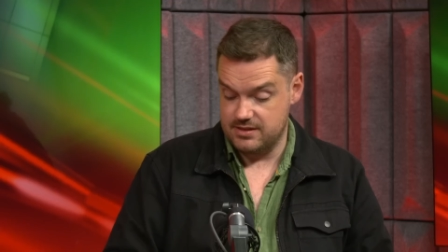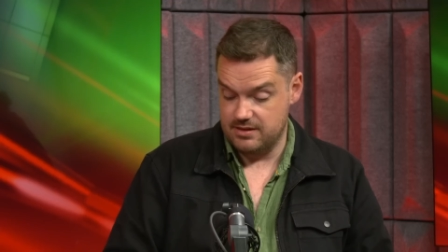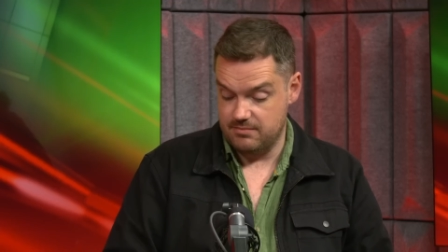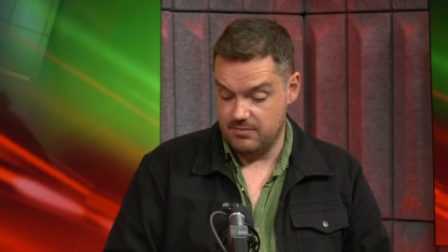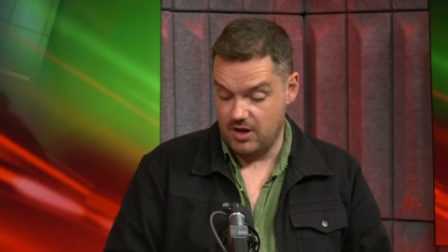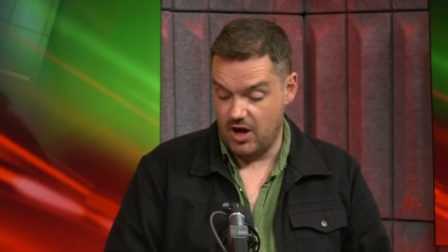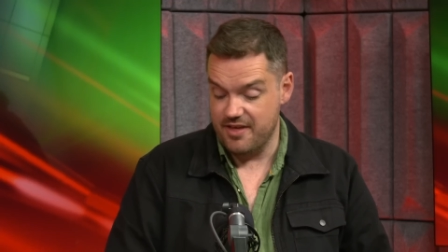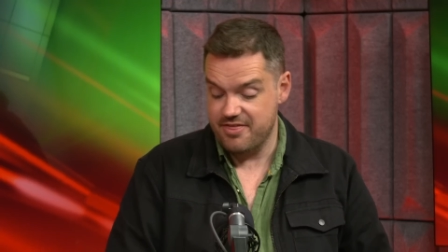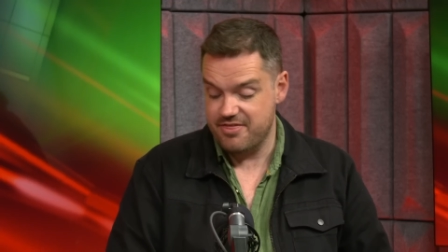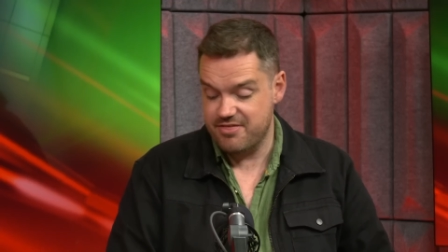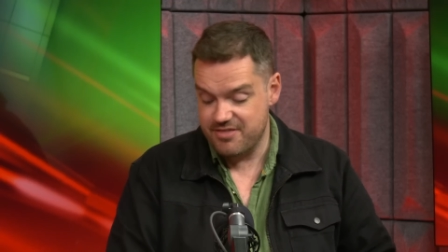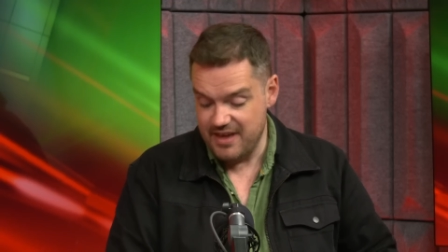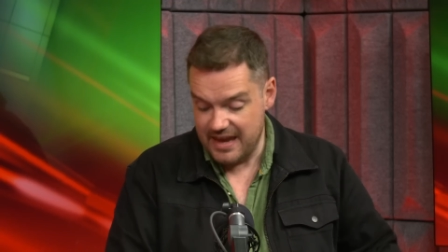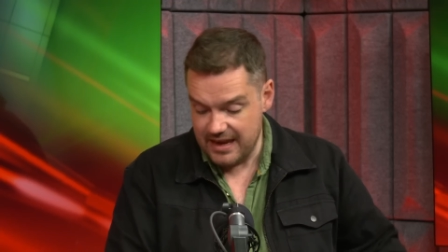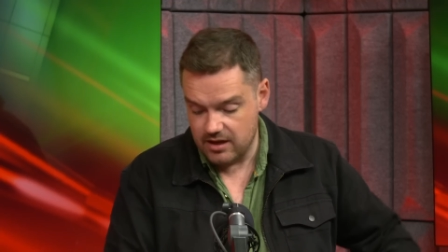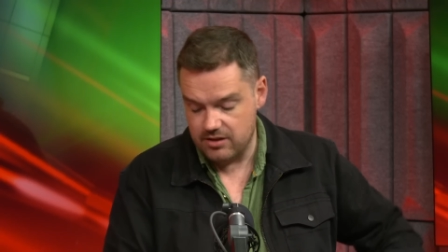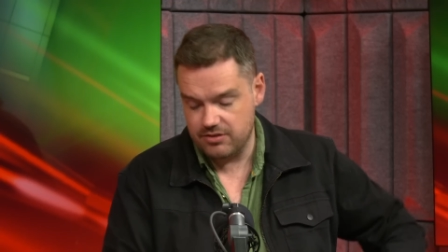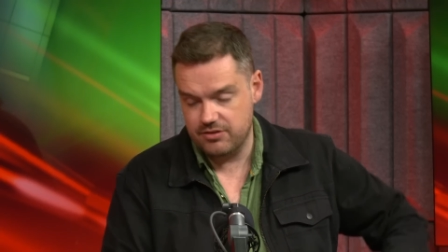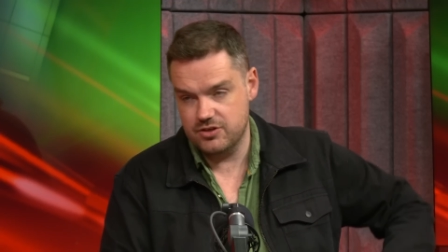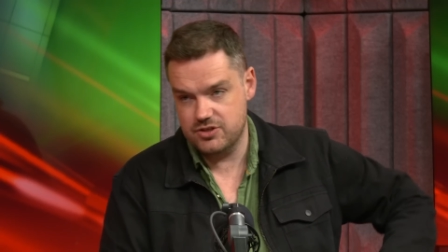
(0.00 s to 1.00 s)
him. I
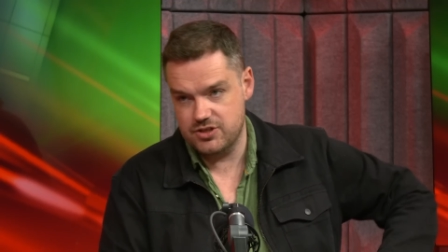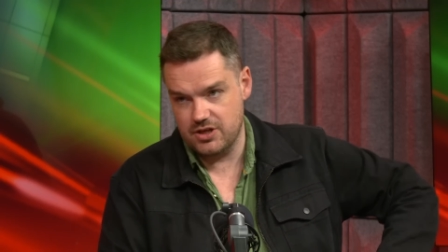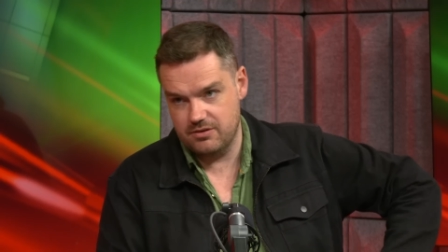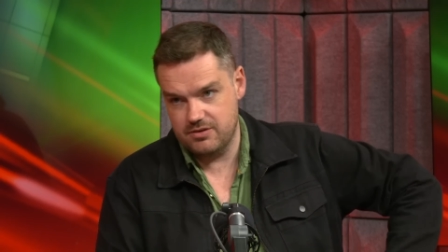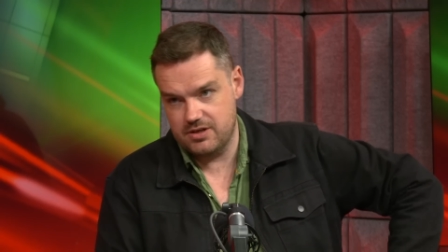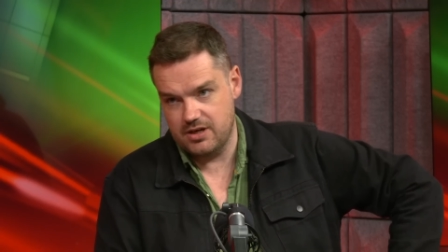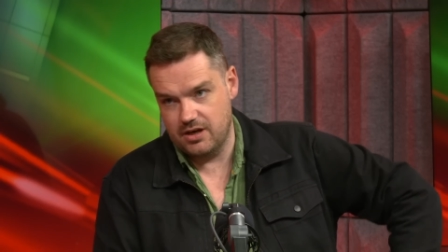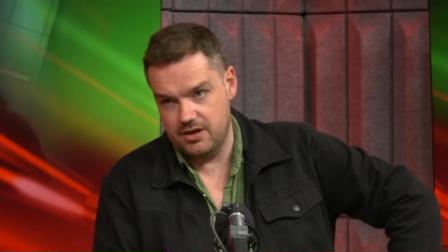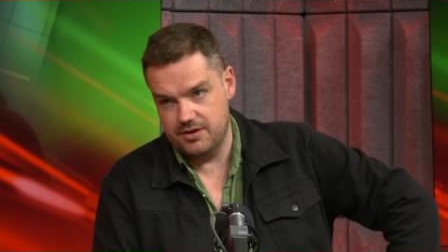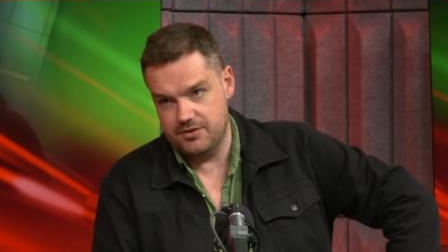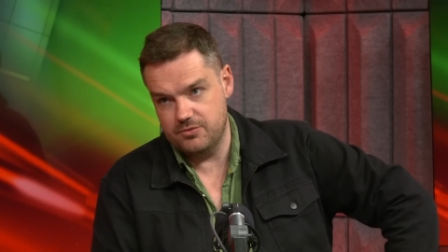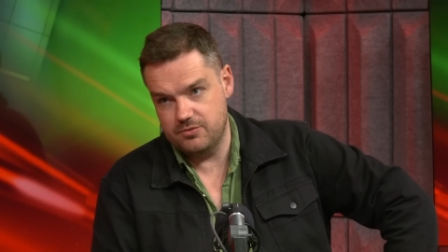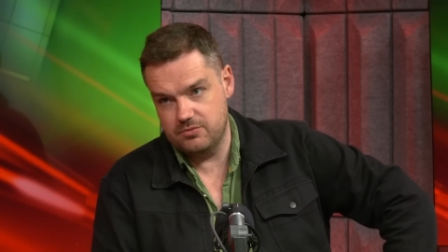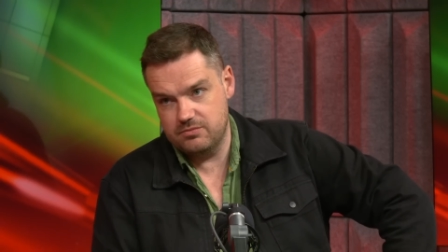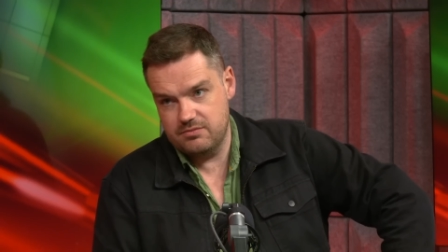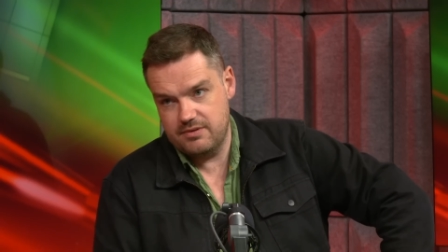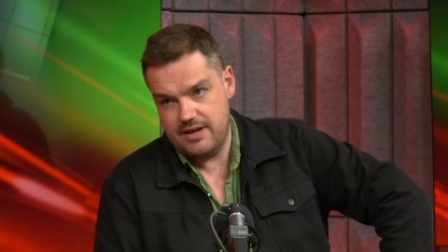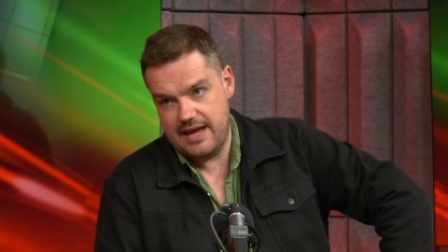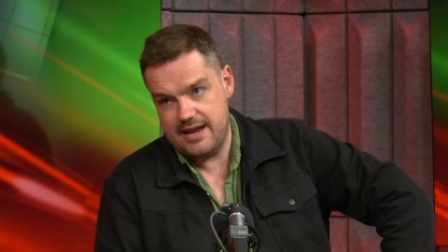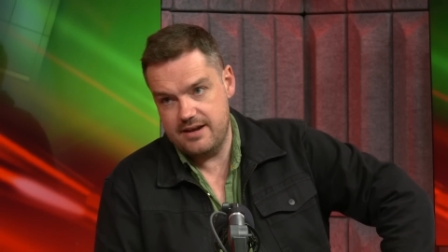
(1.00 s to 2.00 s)
think that Joe Cullen will
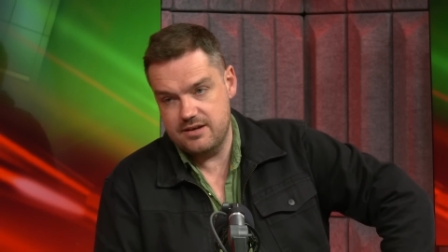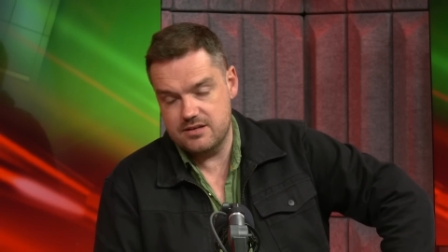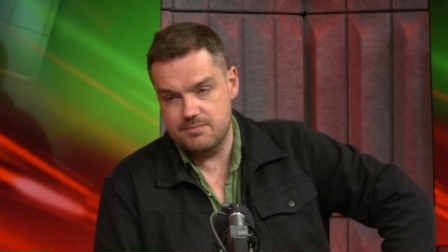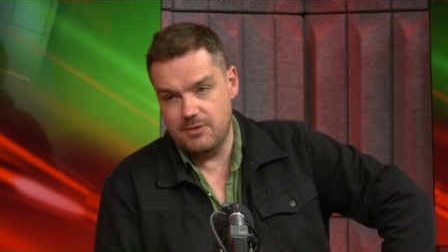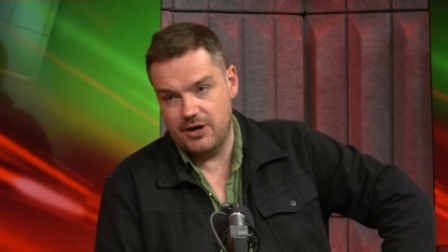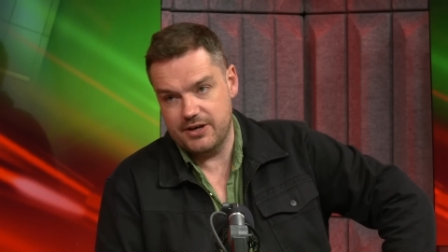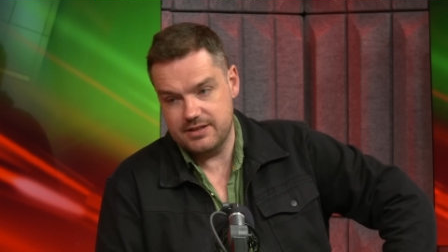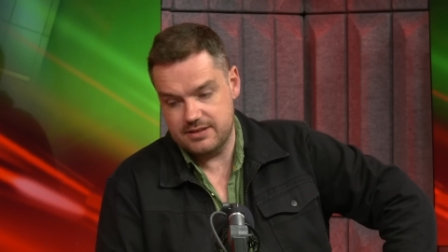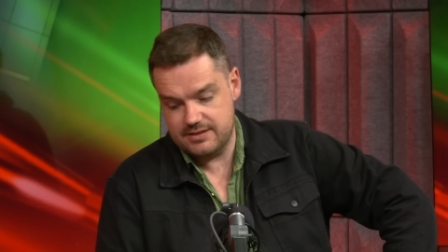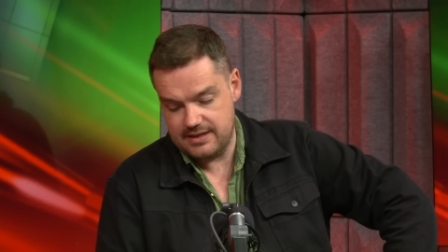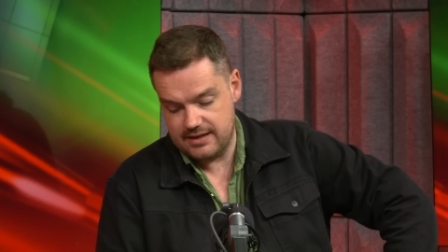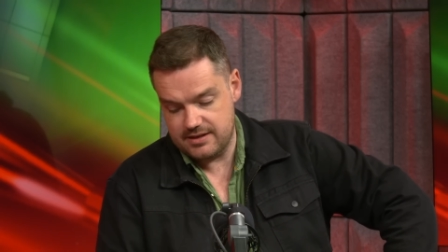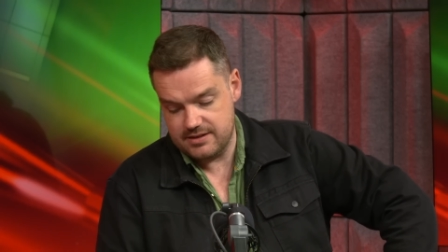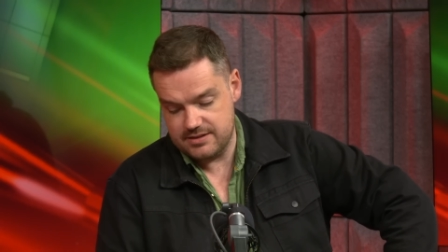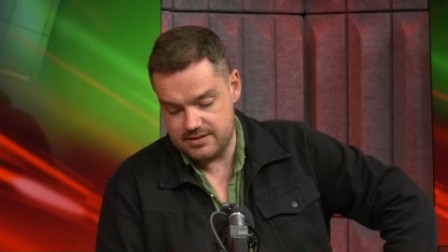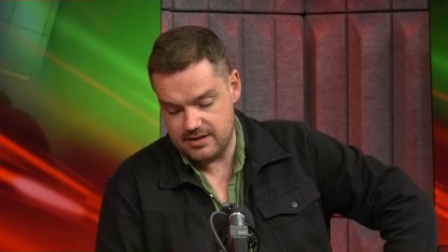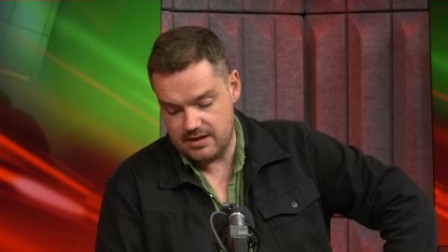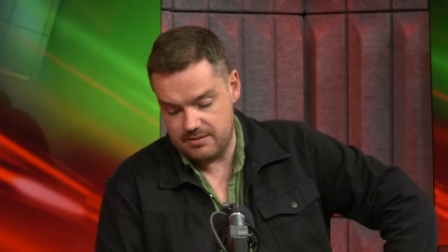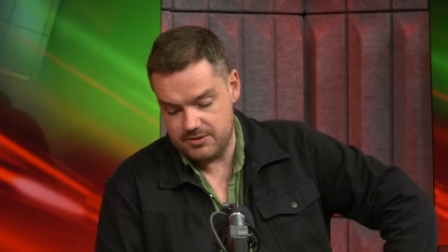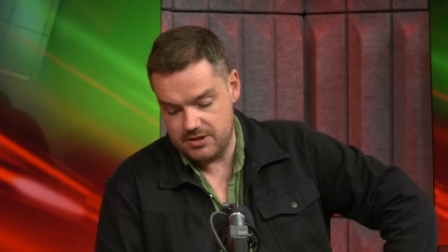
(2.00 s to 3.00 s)
end Mike
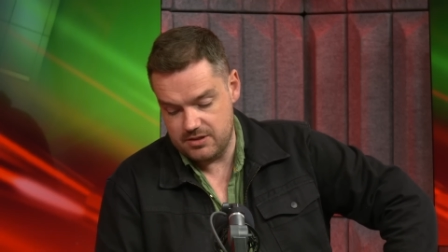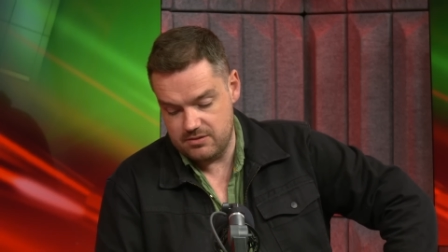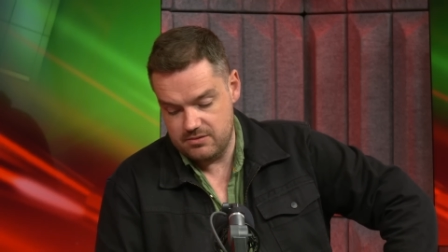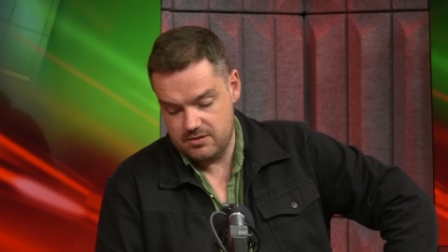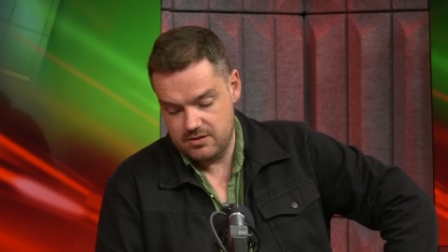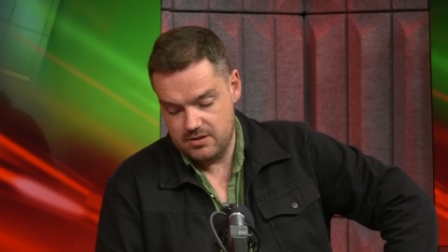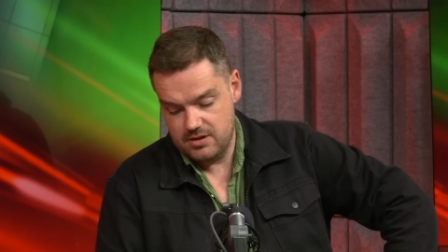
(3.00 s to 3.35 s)
Decker's debut.